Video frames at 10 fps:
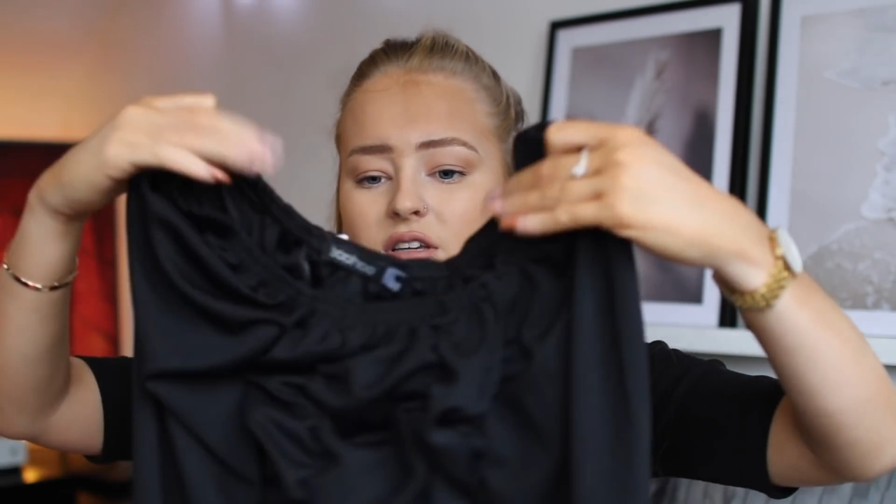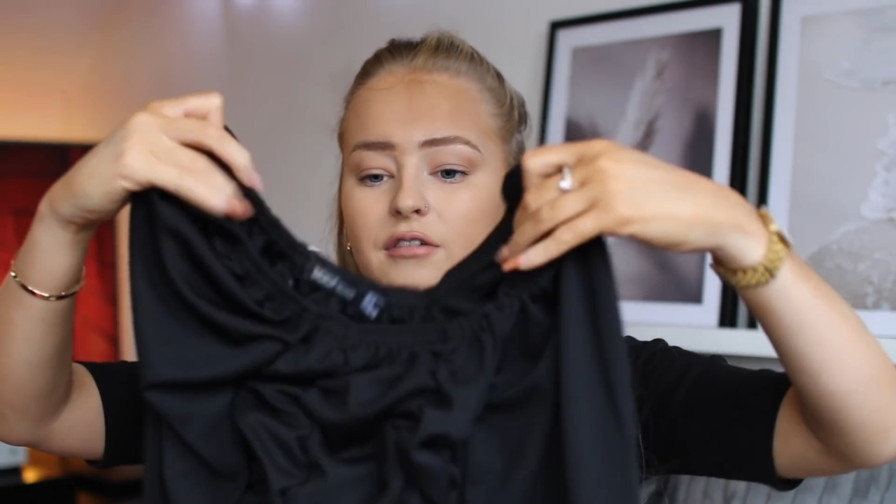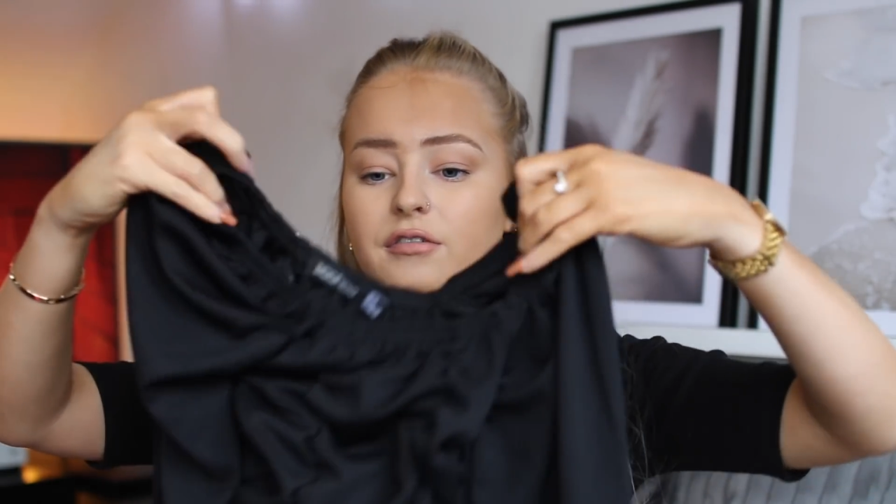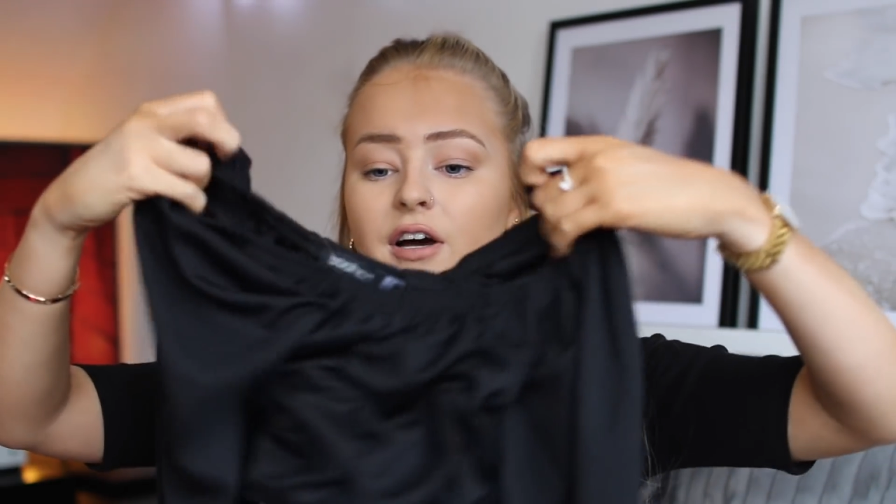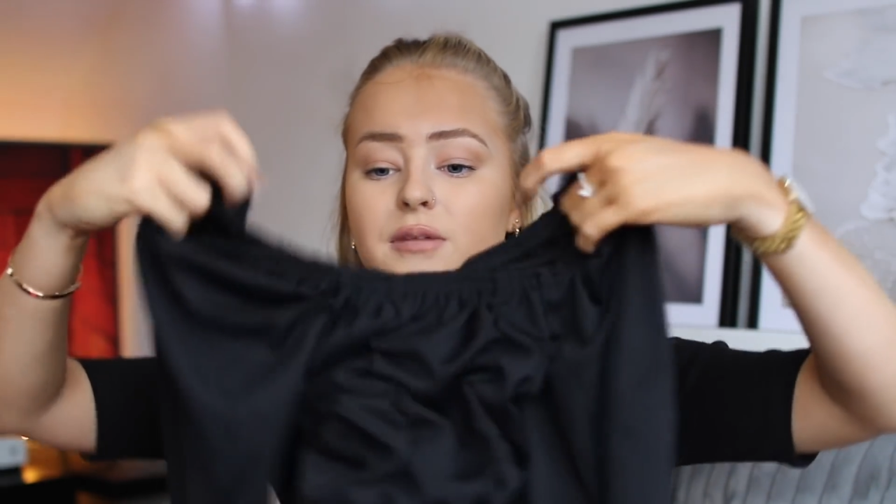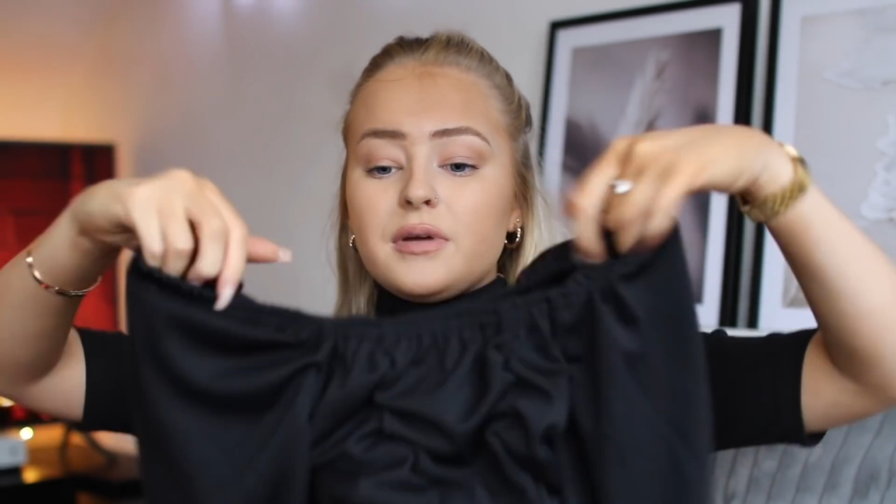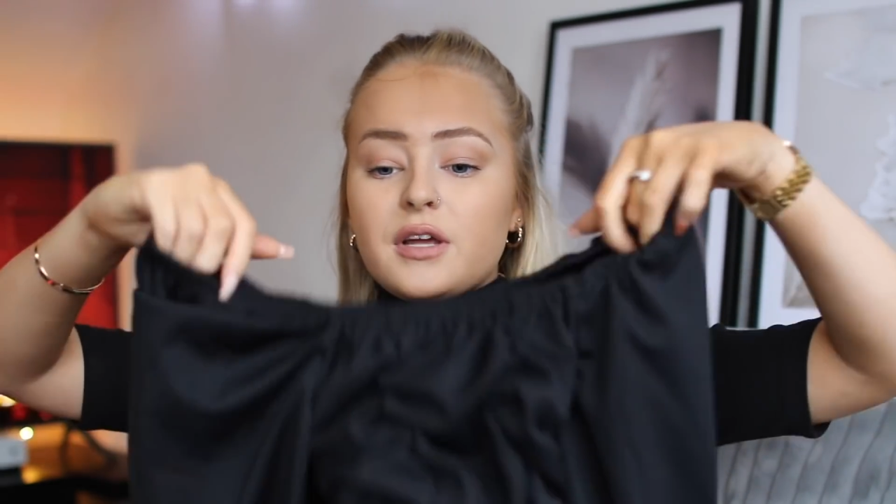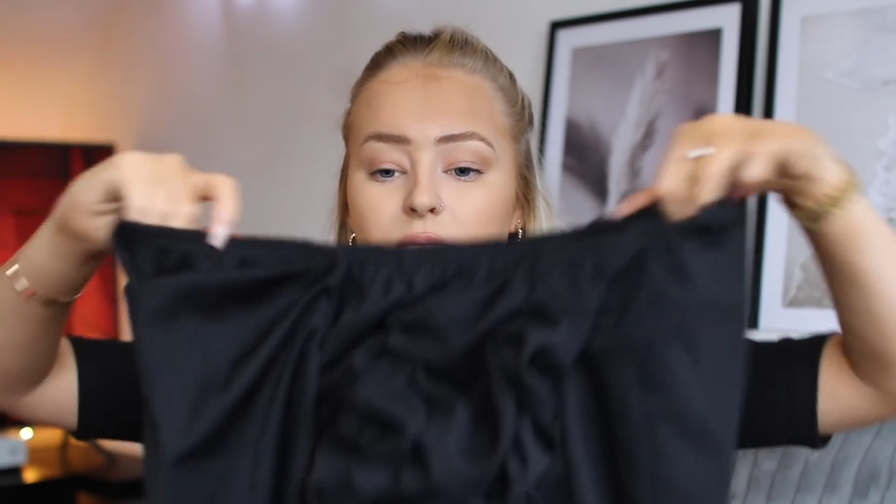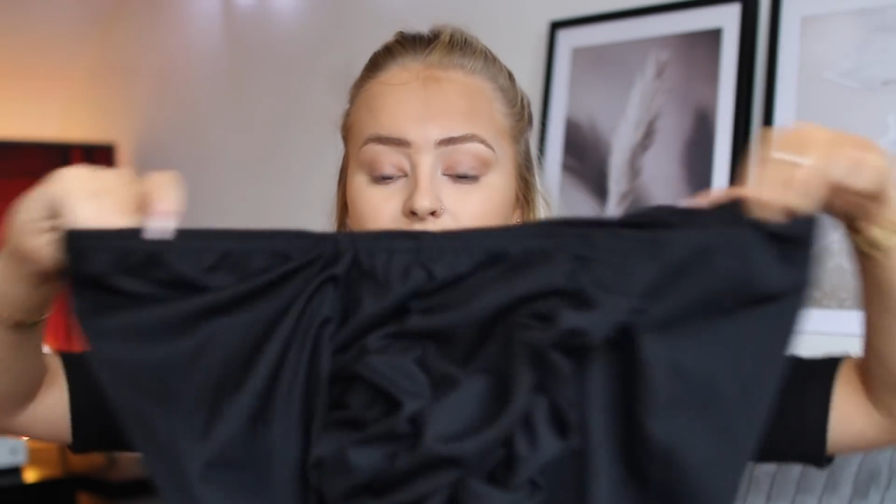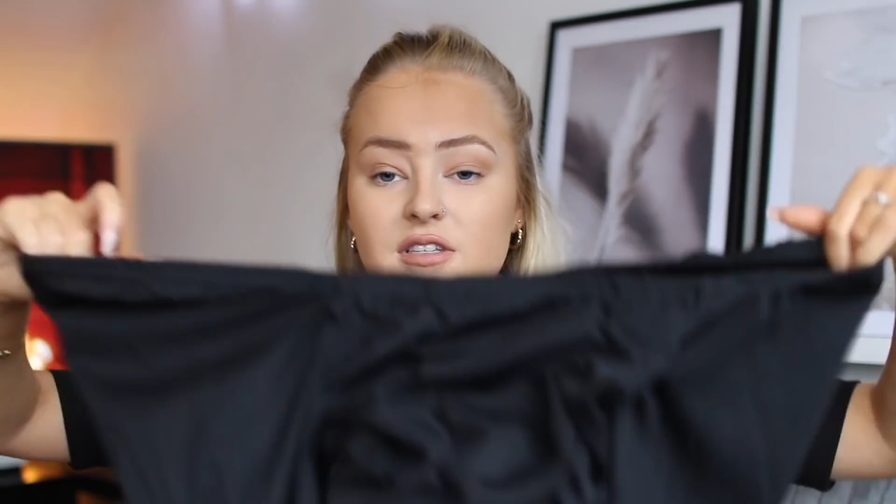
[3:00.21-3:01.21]
I thought I'd
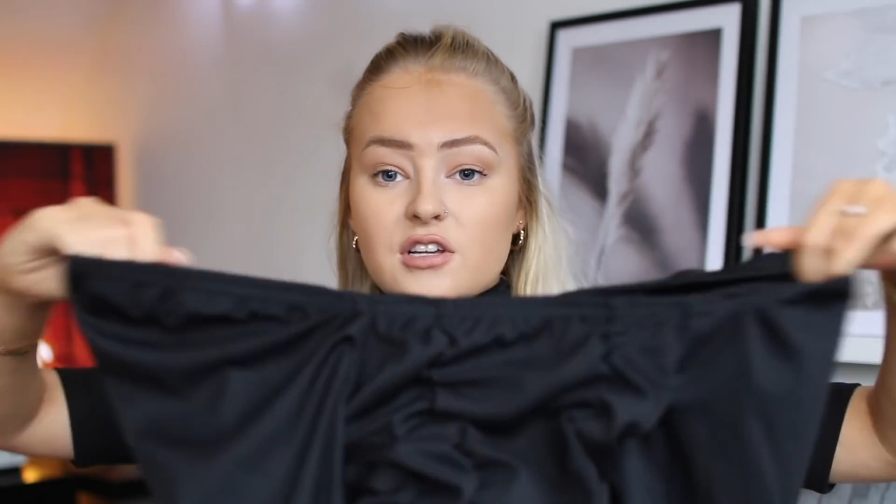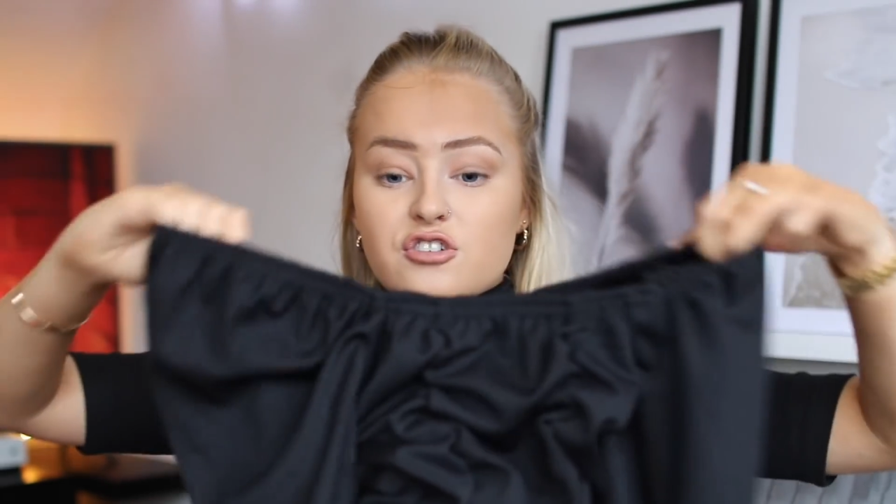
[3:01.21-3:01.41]
pick up this